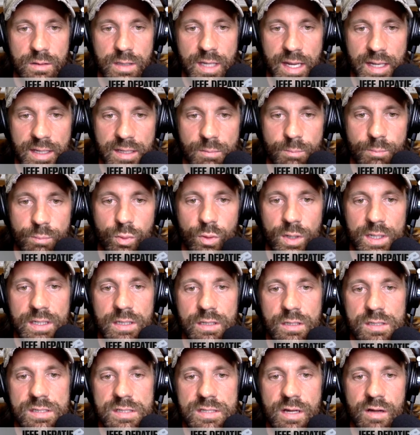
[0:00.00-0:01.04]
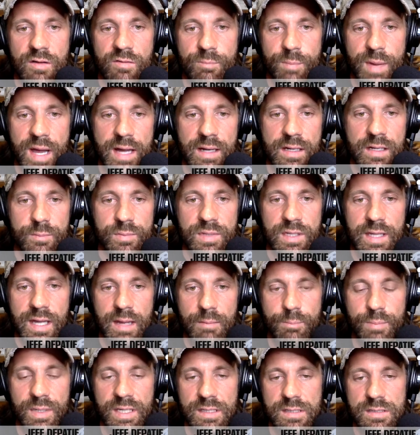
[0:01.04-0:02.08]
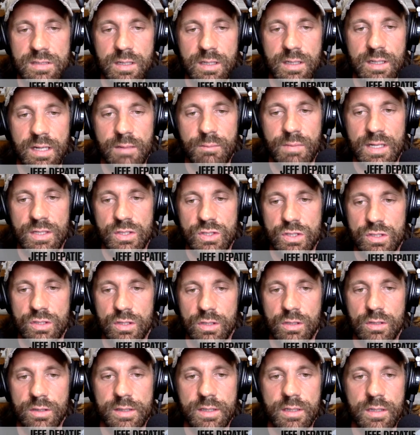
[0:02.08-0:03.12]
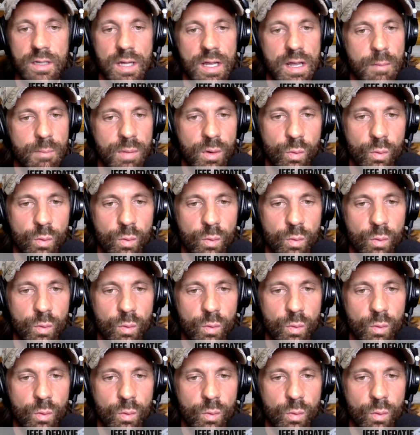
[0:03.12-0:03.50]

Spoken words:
Okay, you bring yourself back up to that baseline I mentioned earlier.